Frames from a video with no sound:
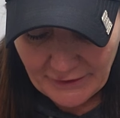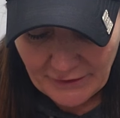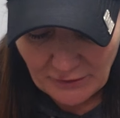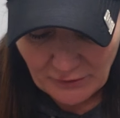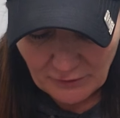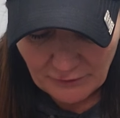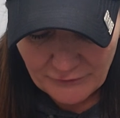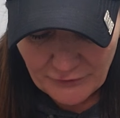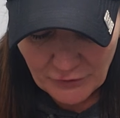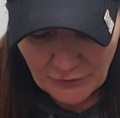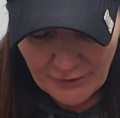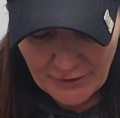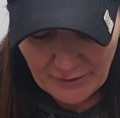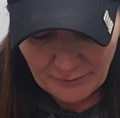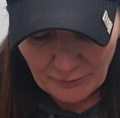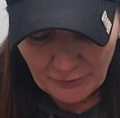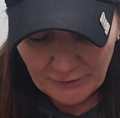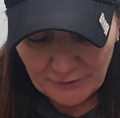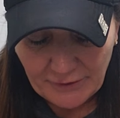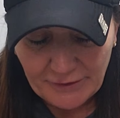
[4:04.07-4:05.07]
care of your
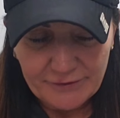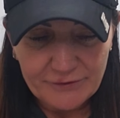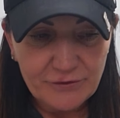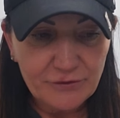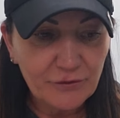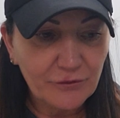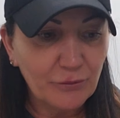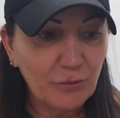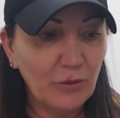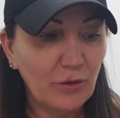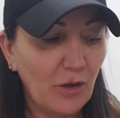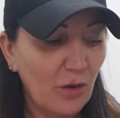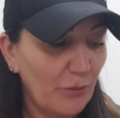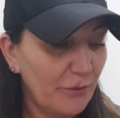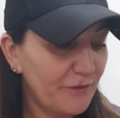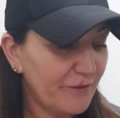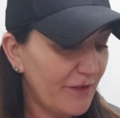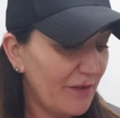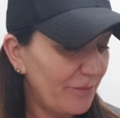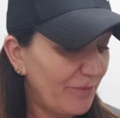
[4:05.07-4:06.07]
camera and lens, you just want to
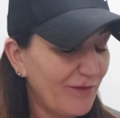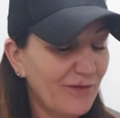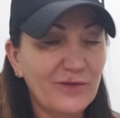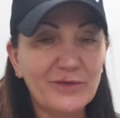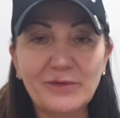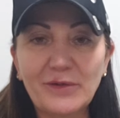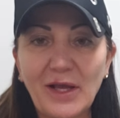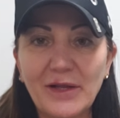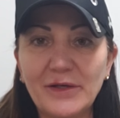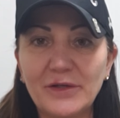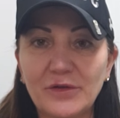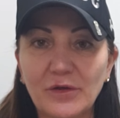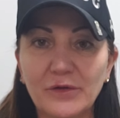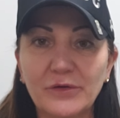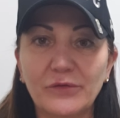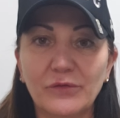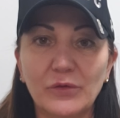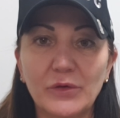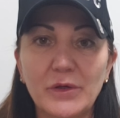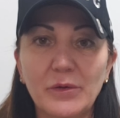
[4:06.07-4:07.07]
always keep it kind of
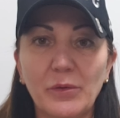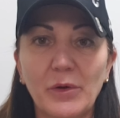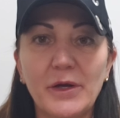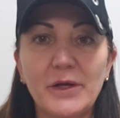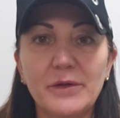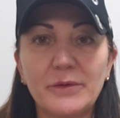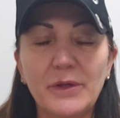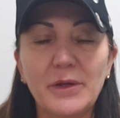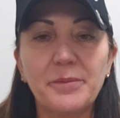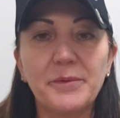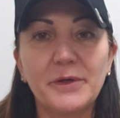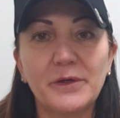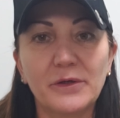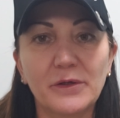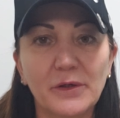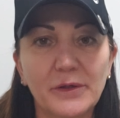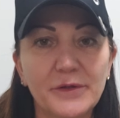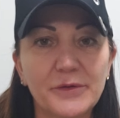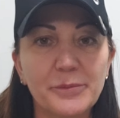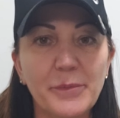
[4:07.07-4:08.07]
dust free, right? You keep it in a
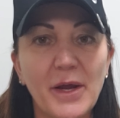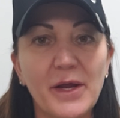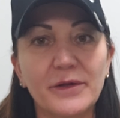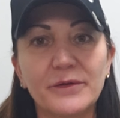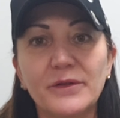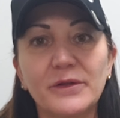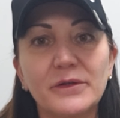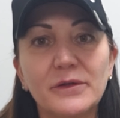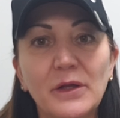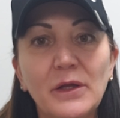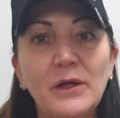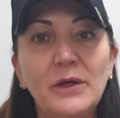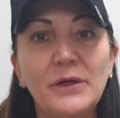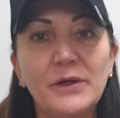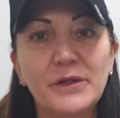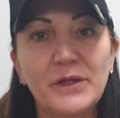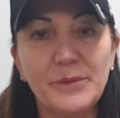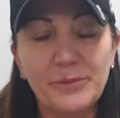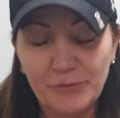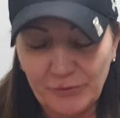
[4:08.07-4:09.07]
nice bag that
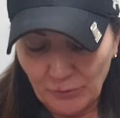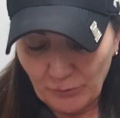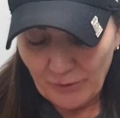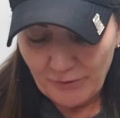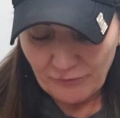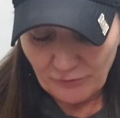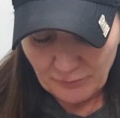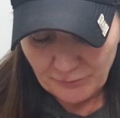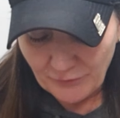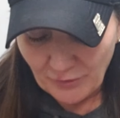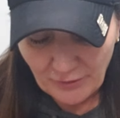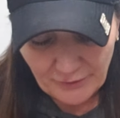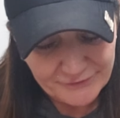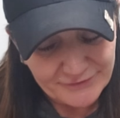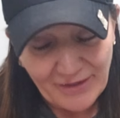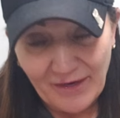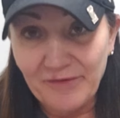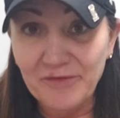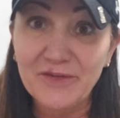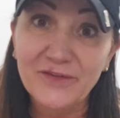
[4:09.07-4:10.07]
keeps it away from
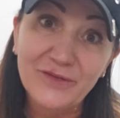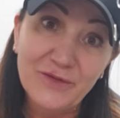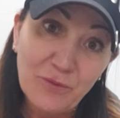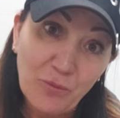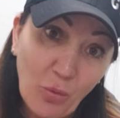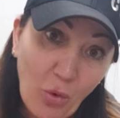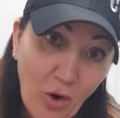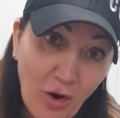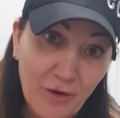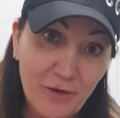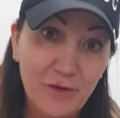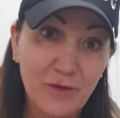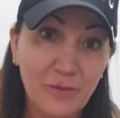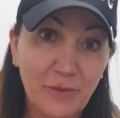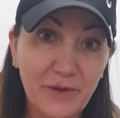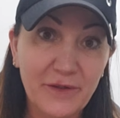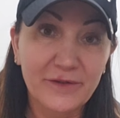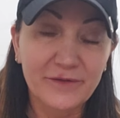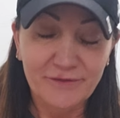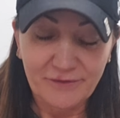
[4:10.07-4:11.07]
dust. Obviously water,
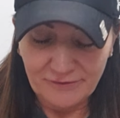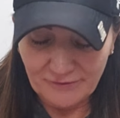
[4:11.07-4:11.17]
right? It's an